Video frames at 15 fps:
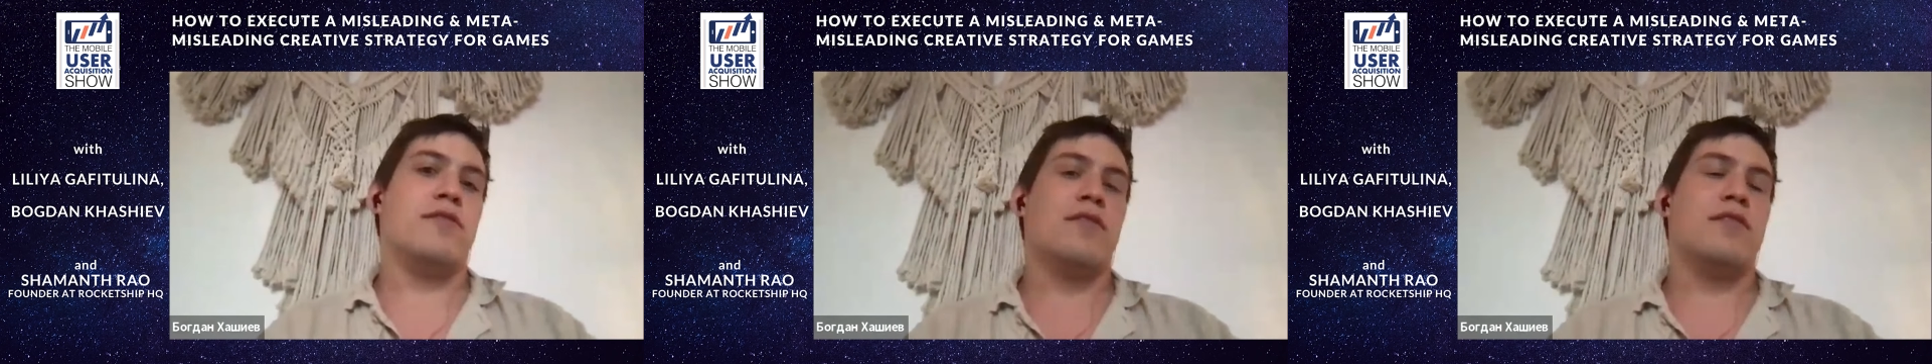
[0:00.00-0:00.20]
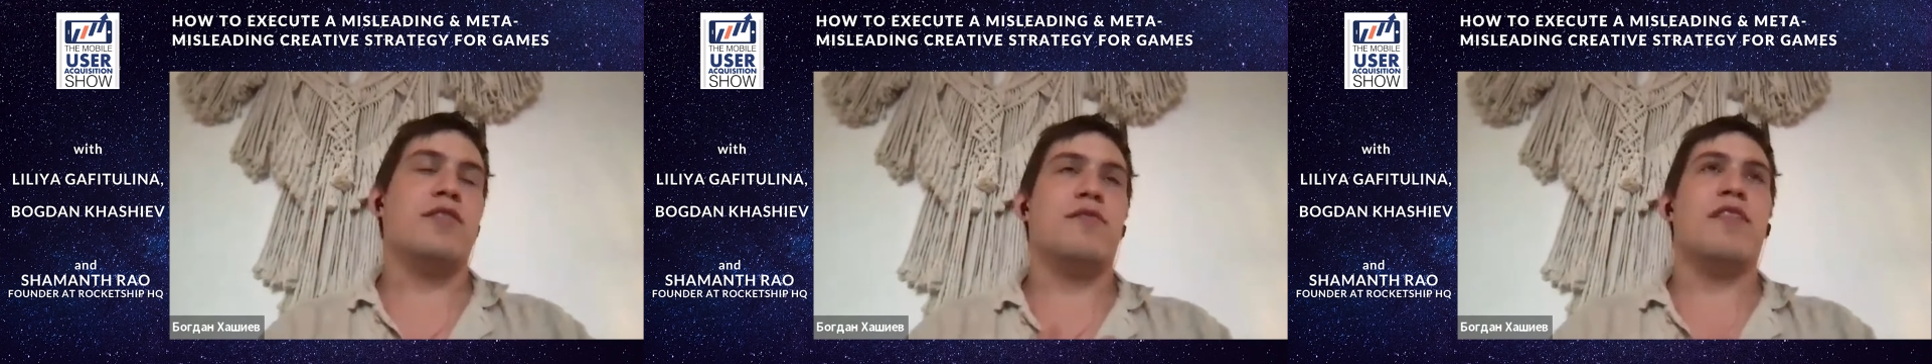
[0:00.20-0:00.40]

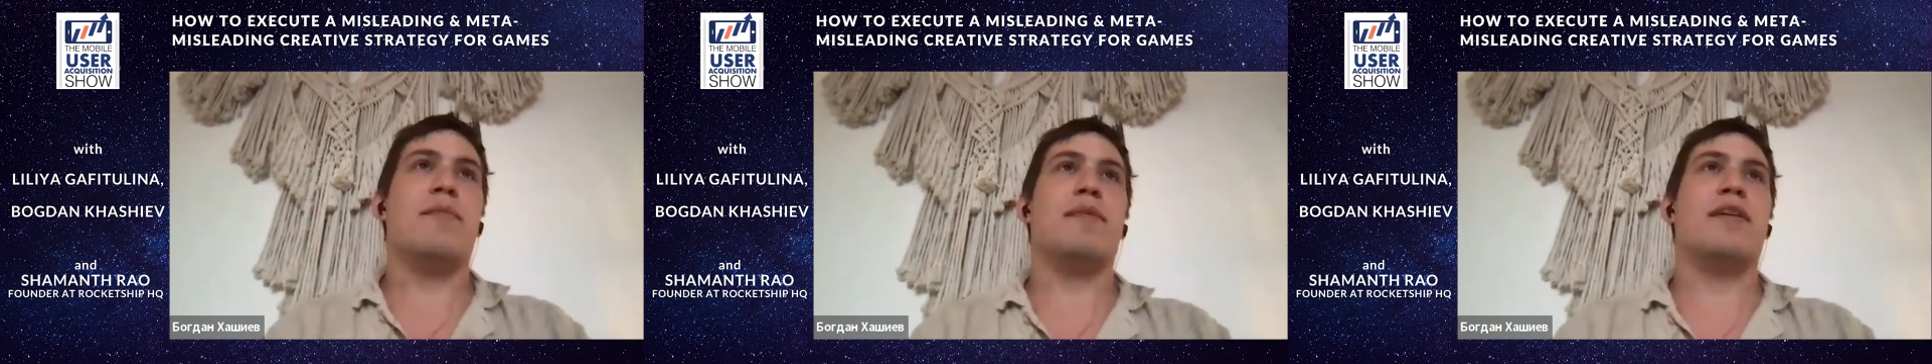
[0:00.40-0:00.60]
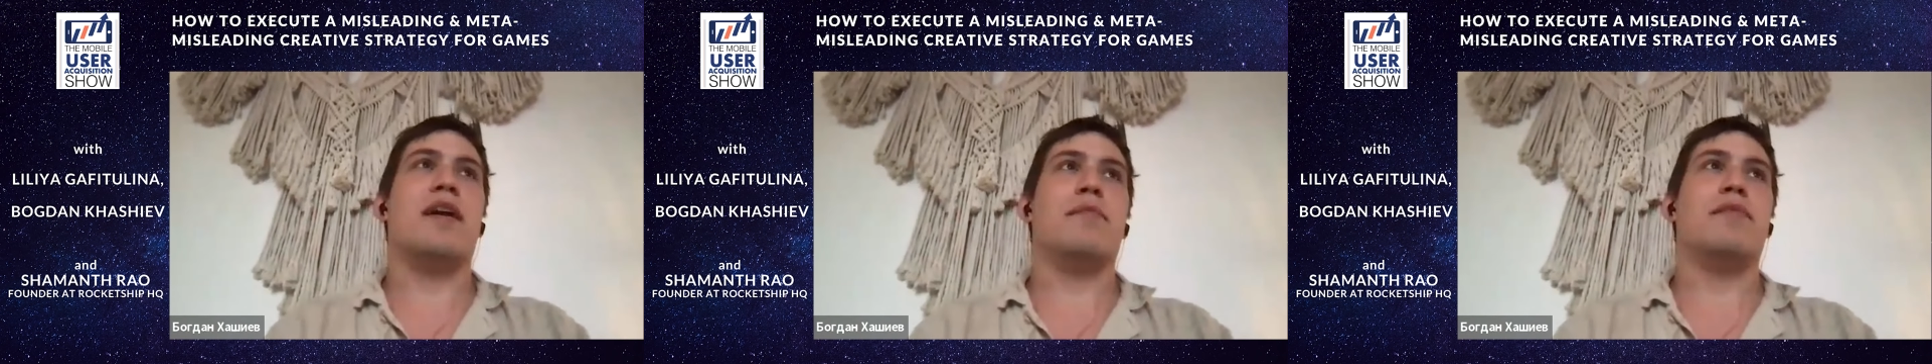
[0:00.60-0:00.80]
So they
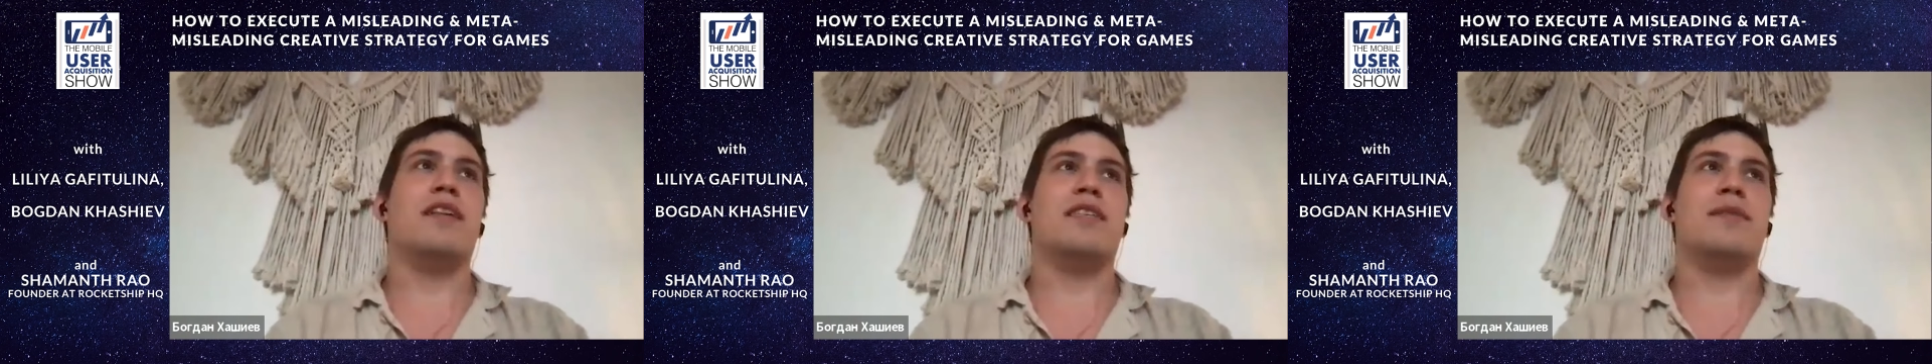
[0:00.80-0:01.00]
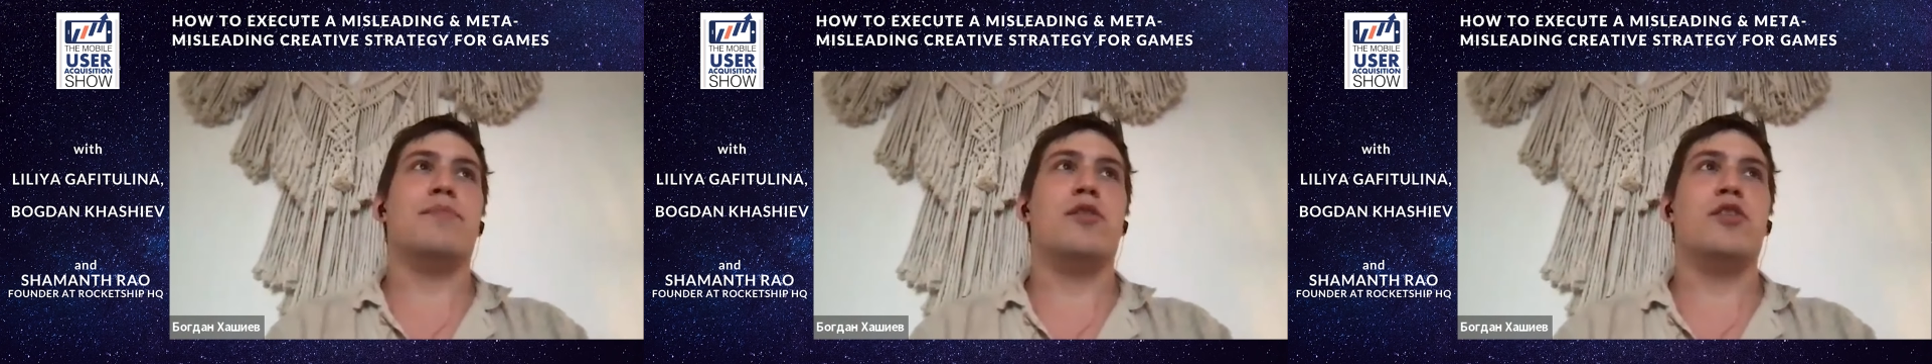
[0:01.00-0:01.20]
become
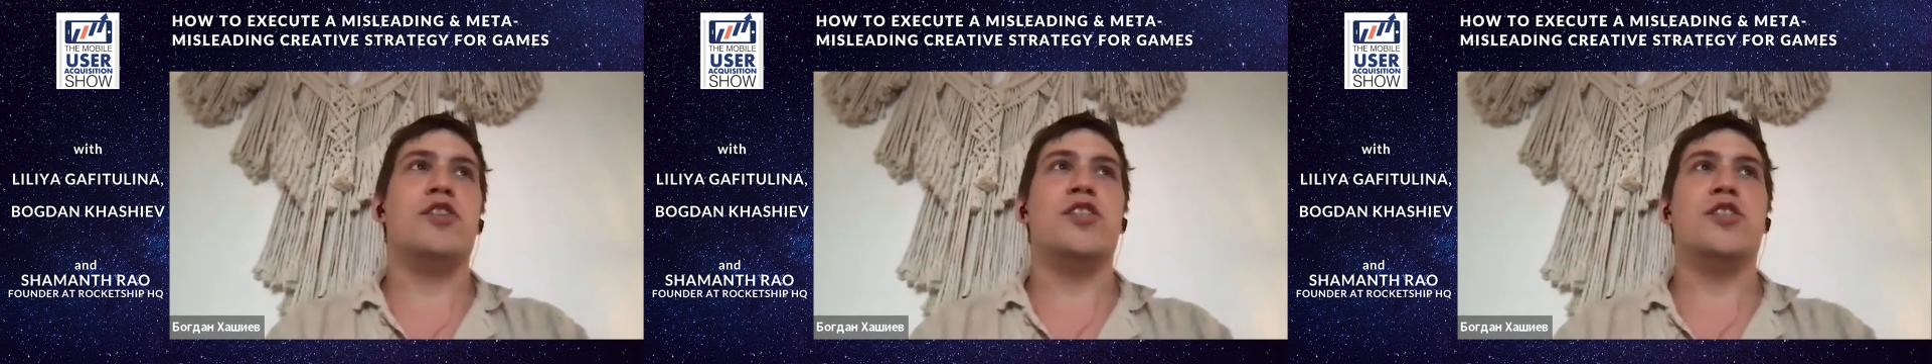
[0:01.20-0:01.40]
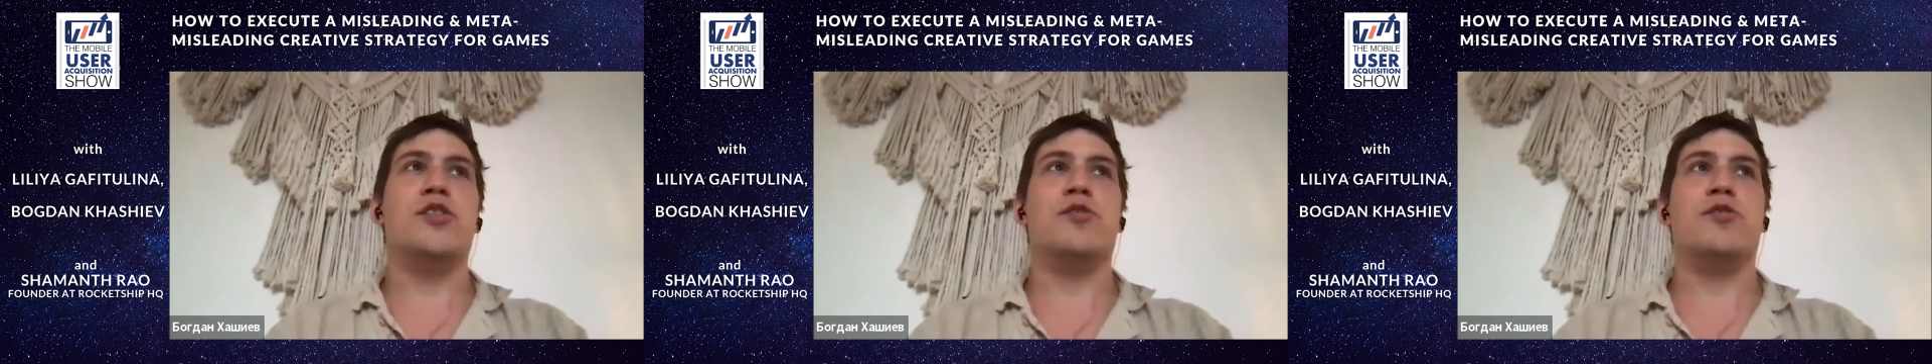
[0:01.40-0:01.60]
less
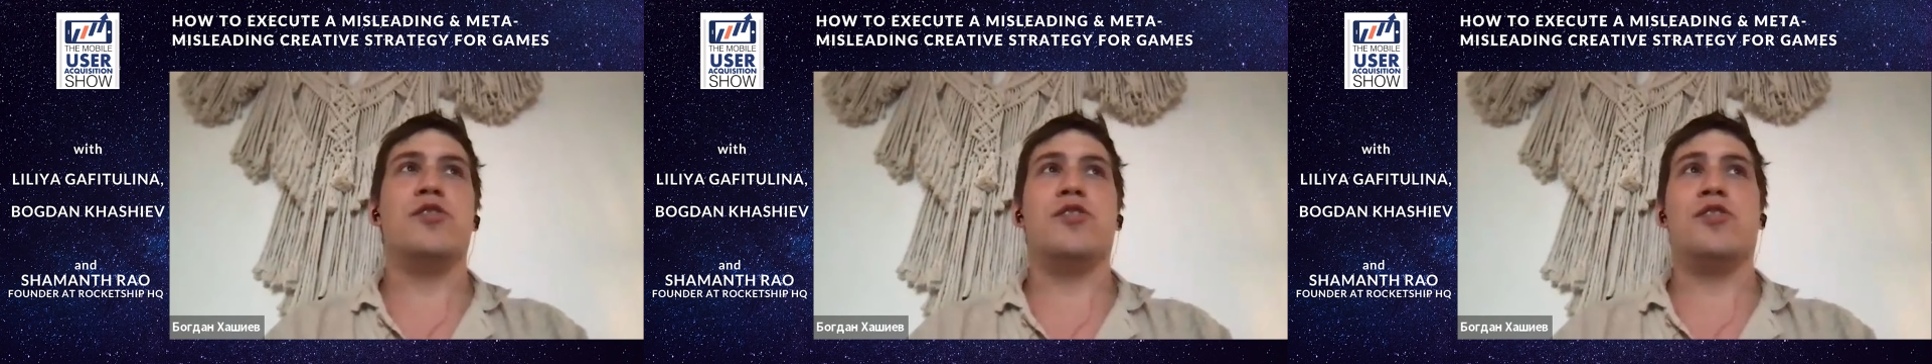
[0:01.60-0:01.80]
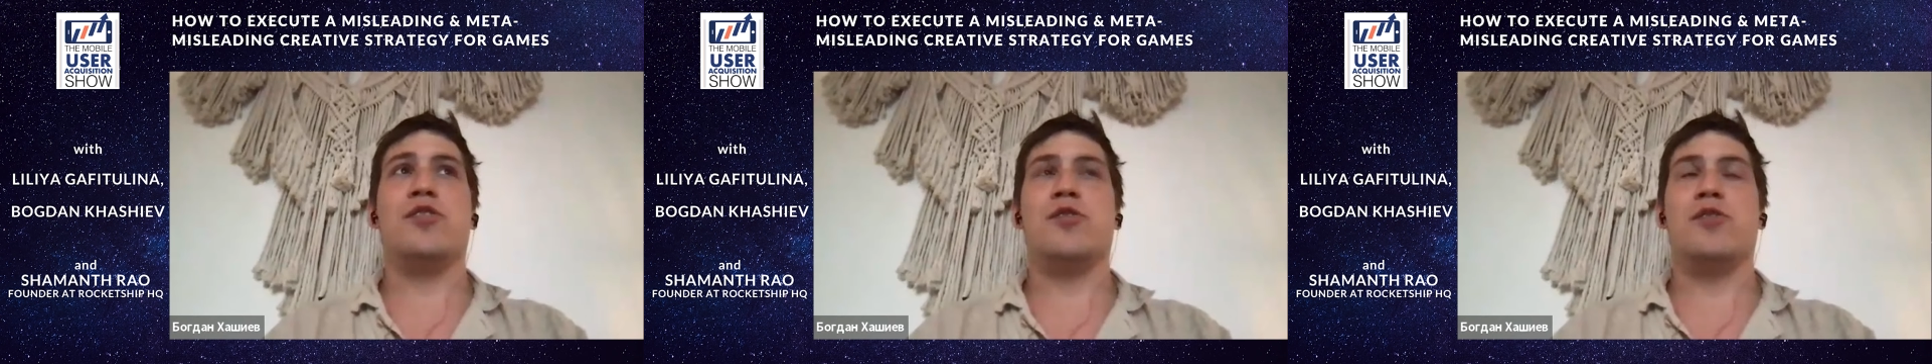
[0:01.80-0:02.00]
important due
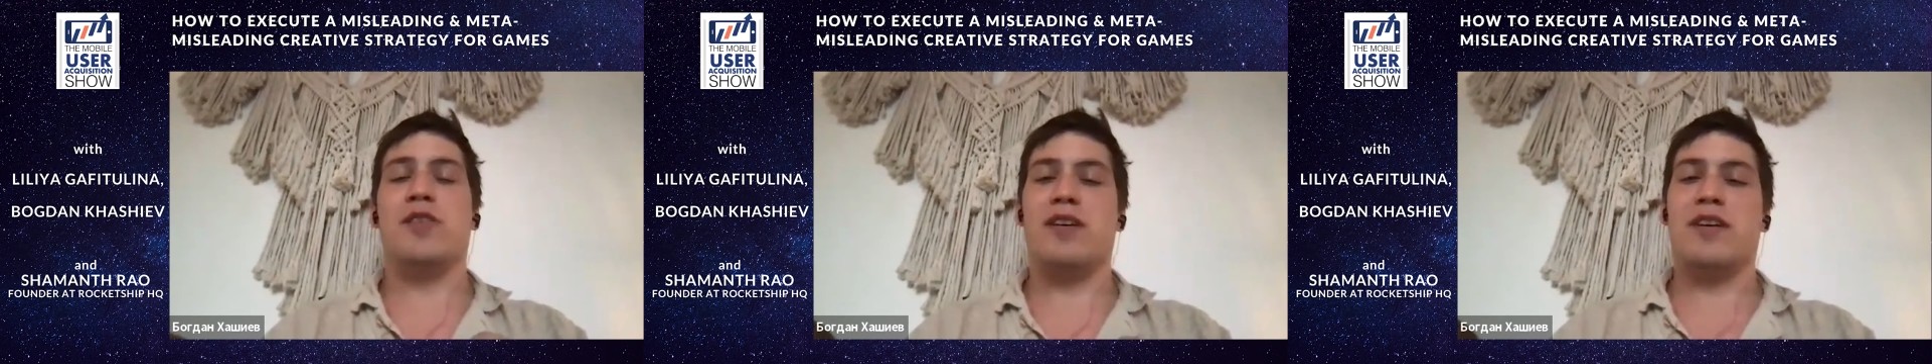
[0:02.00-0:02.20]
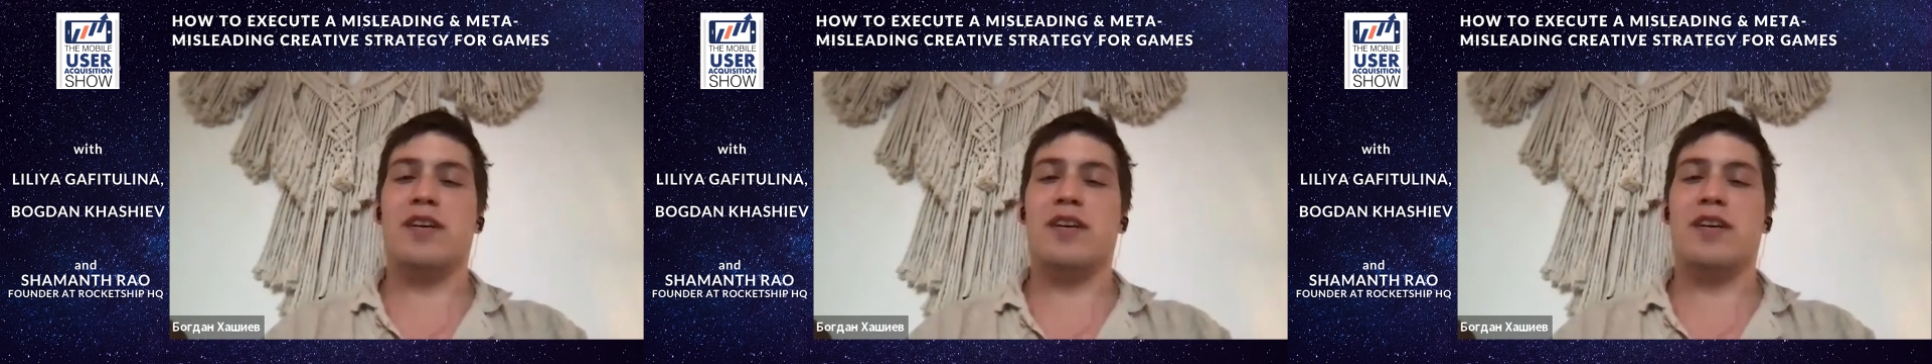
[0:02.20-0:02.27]
to